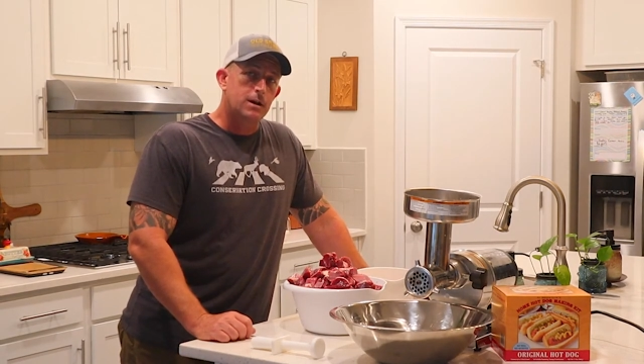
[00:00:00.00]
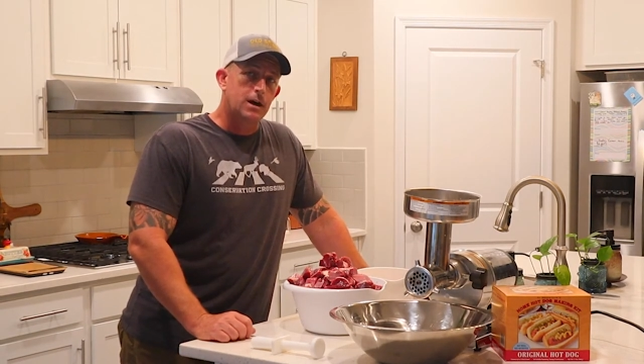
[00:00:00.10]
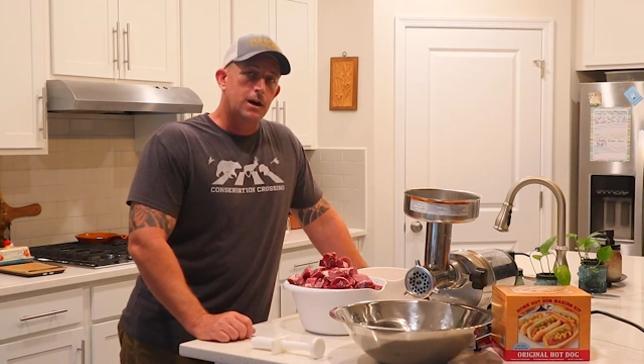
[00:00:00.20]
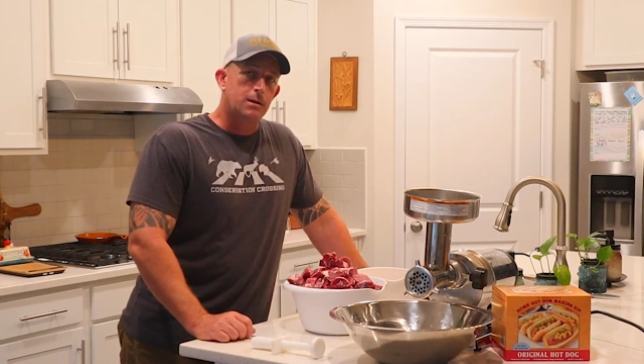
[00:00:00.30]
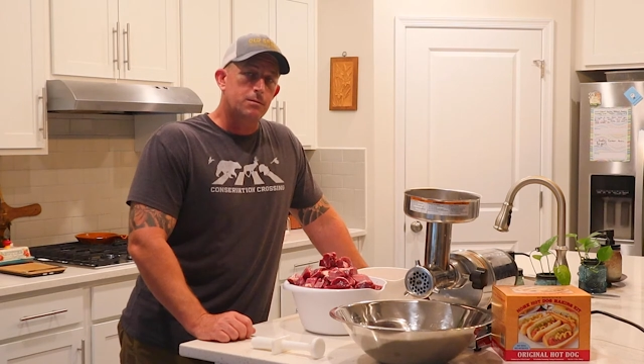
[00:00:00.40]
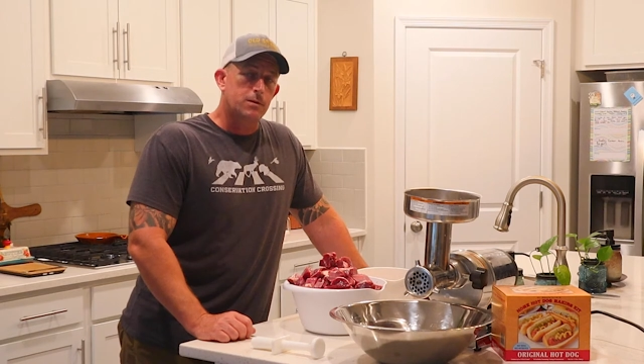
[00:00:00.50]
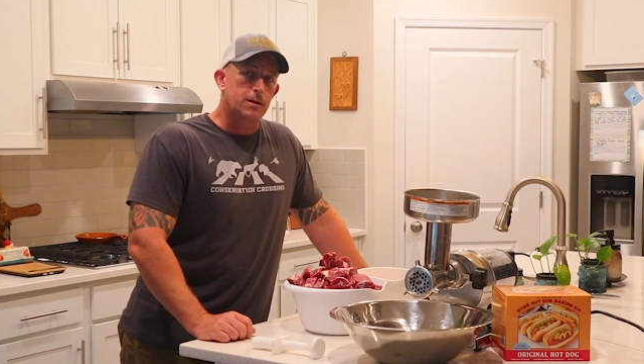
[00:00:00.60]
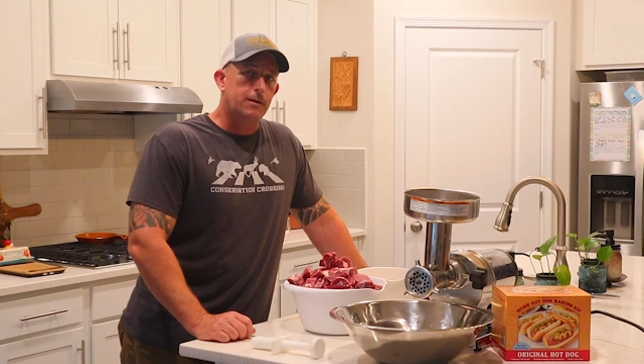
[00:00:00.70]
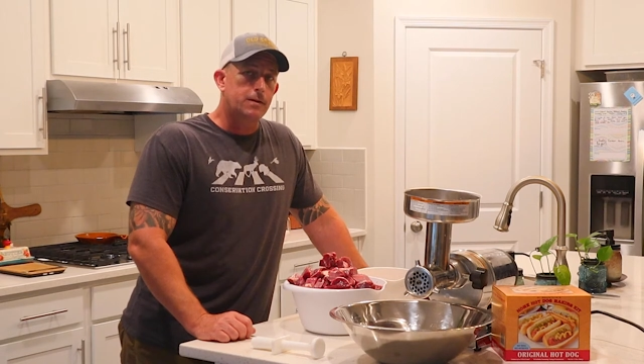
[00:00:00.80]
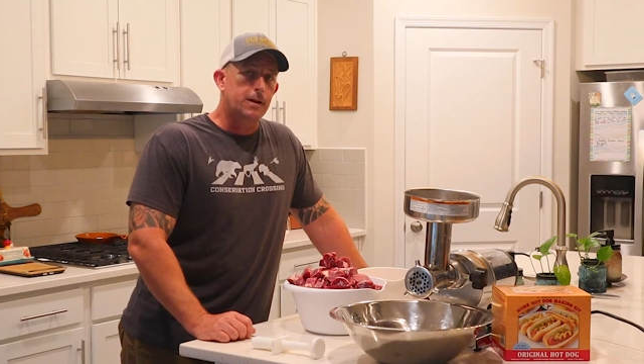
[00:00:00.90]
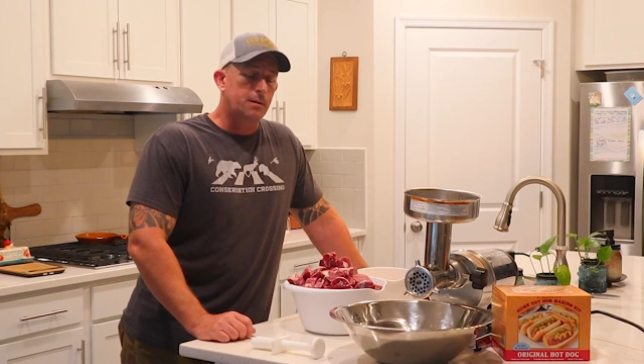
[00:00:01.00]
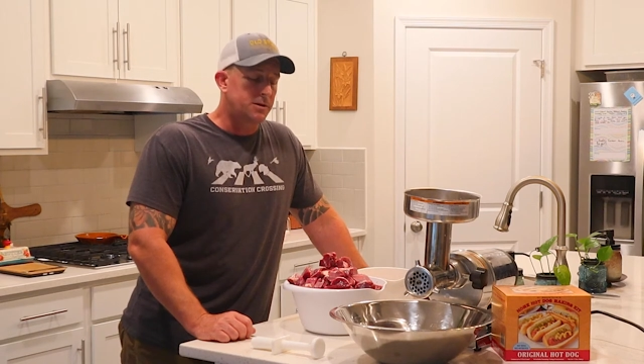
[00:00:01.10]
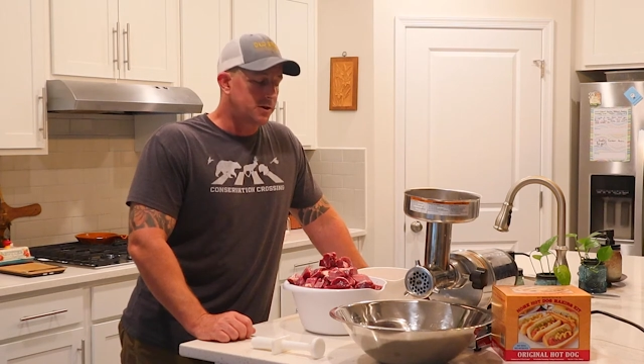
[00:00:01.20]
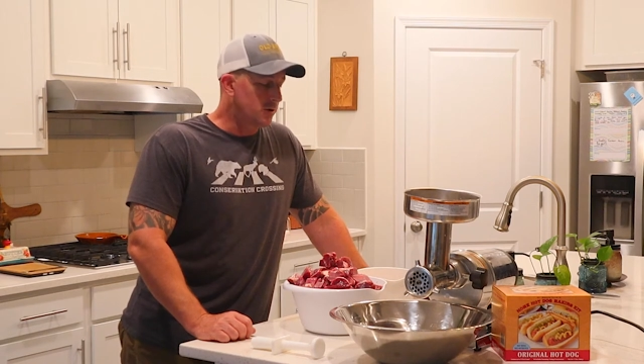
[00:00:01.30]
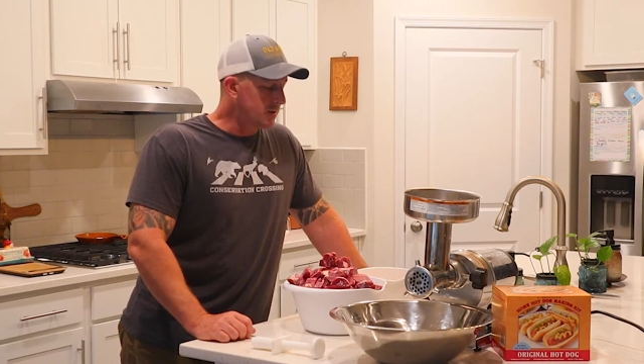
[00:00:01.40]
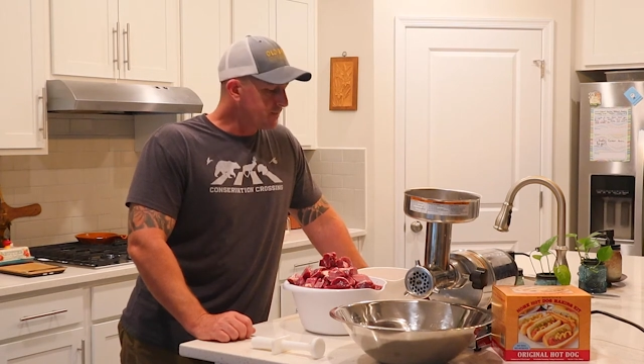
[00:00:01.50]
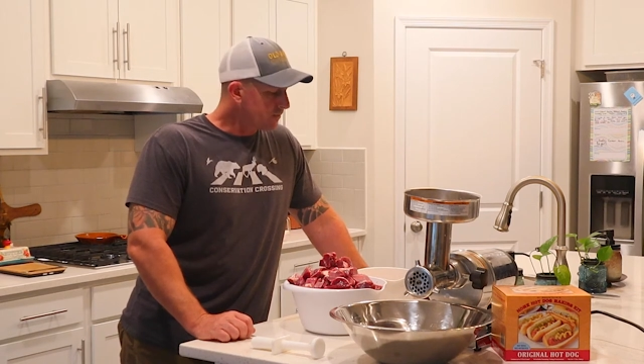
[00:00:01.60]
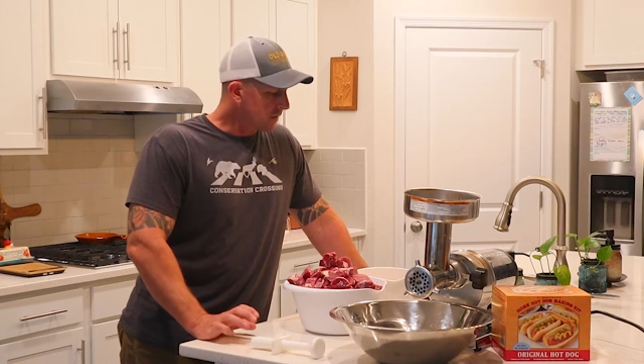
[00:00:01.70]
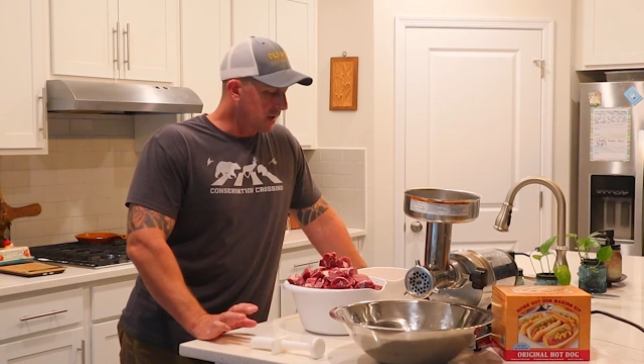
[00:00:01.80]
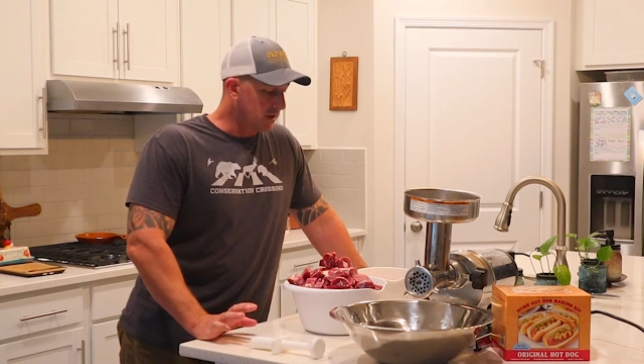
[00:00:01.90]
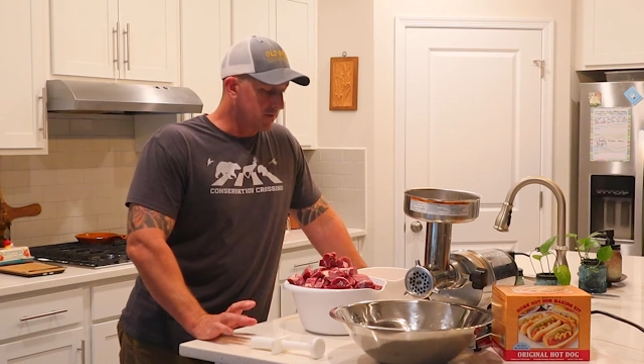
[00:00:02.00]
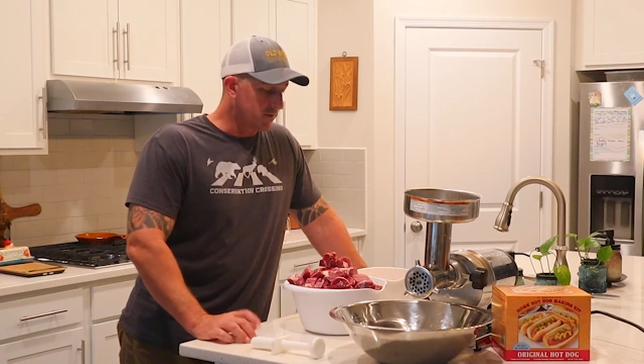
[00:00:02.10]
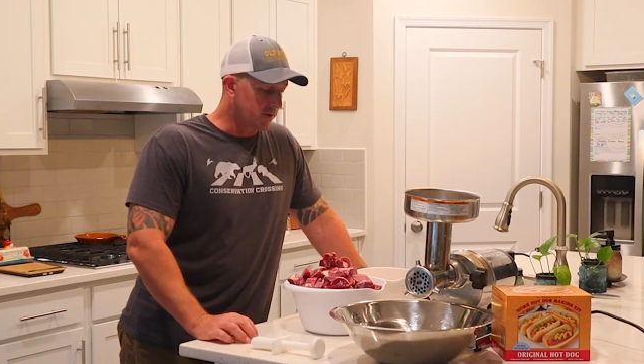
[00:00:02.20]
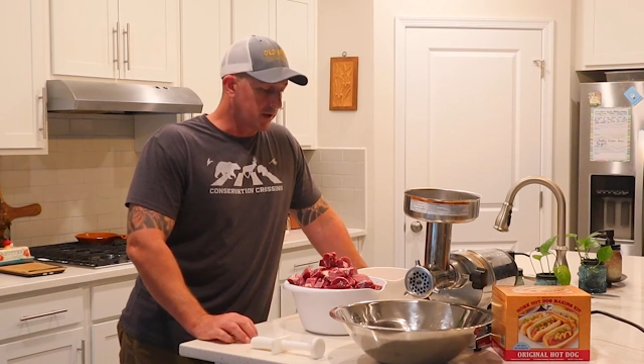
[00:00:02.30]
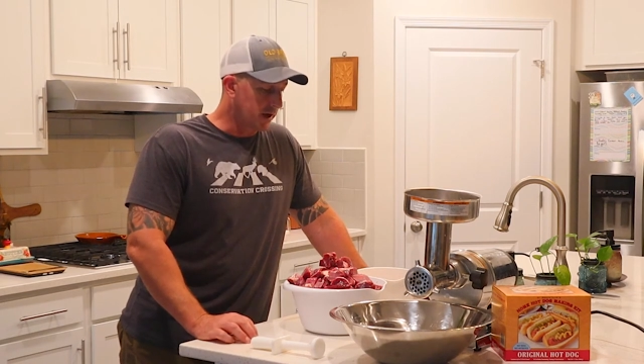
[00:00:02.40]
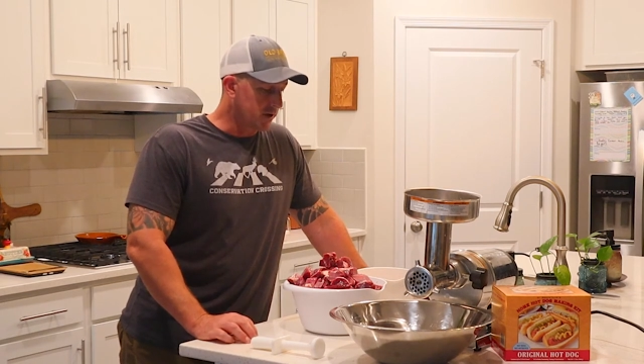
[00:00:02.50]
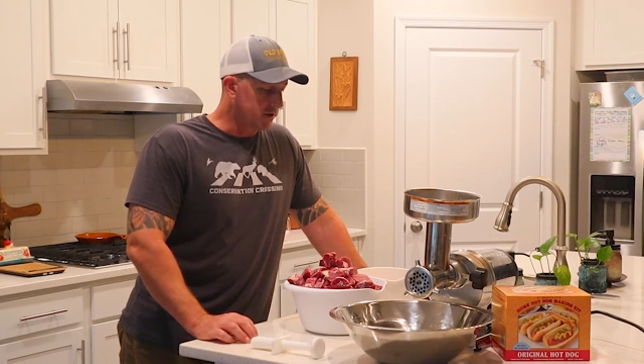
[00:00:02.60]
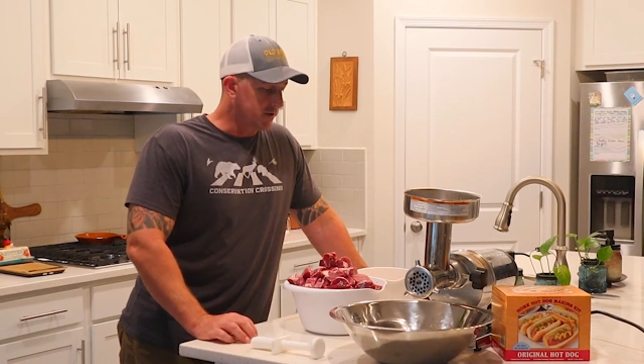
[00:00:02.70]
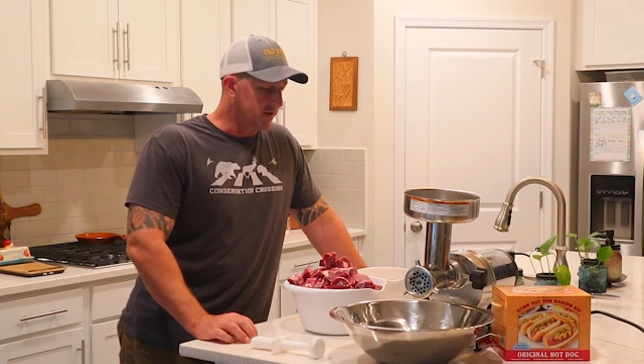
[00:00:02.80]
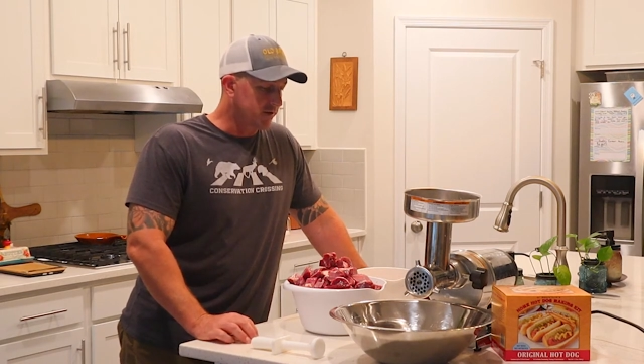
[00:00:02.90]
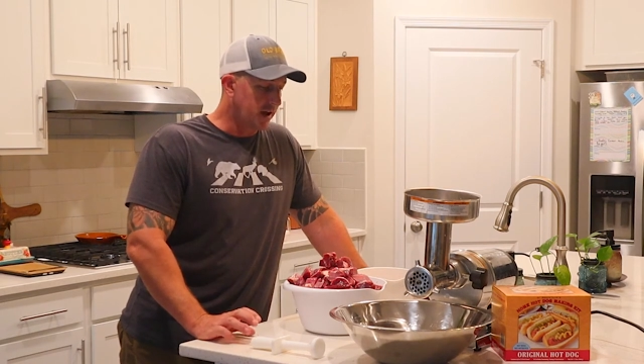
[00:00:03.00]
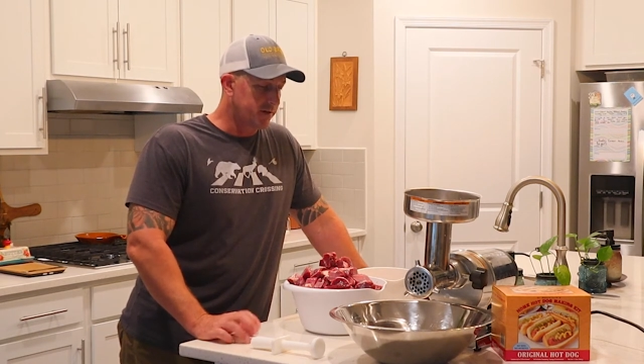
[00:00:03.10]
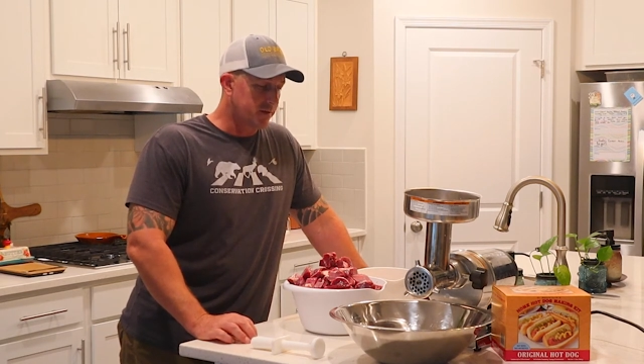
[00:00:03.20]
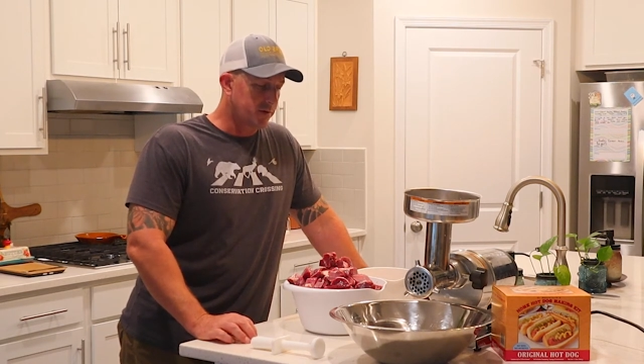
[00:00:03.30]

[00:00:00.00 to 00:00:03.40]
with everything I've been doing, and with a lot of good success.